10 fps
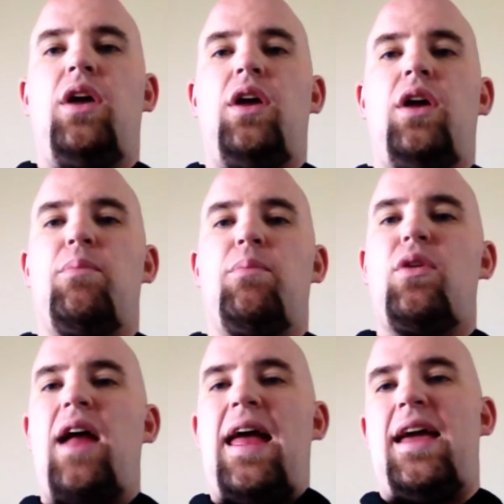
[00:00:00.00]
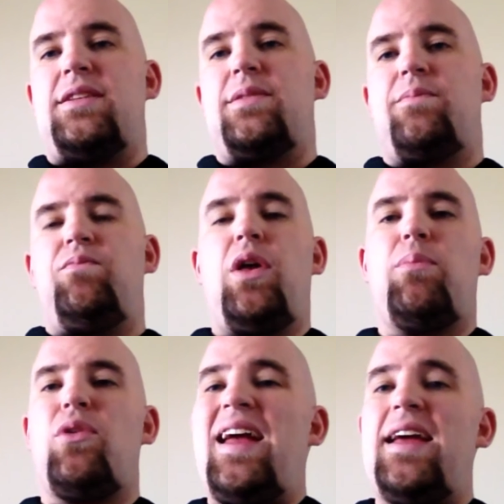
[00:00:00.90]
Now, number 8.
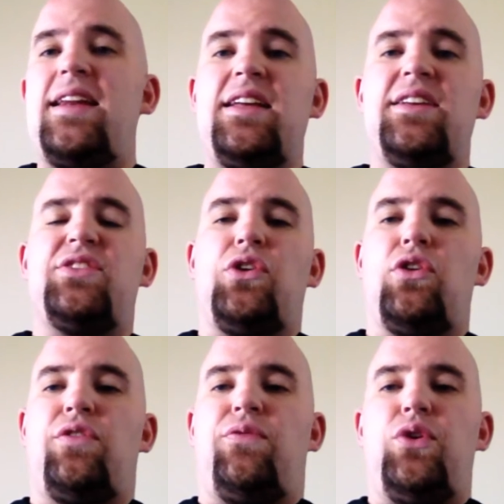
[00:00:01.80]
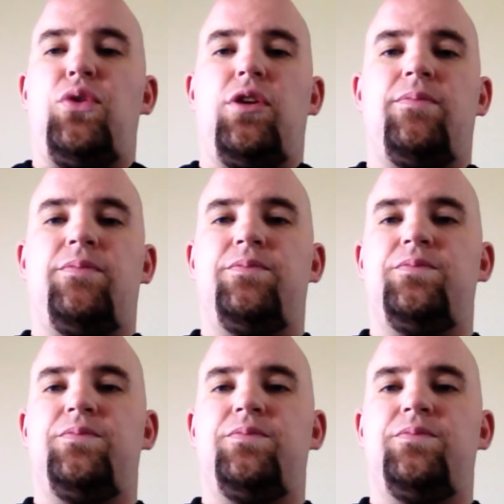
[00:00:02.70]
Number 8 is Earth Viewer.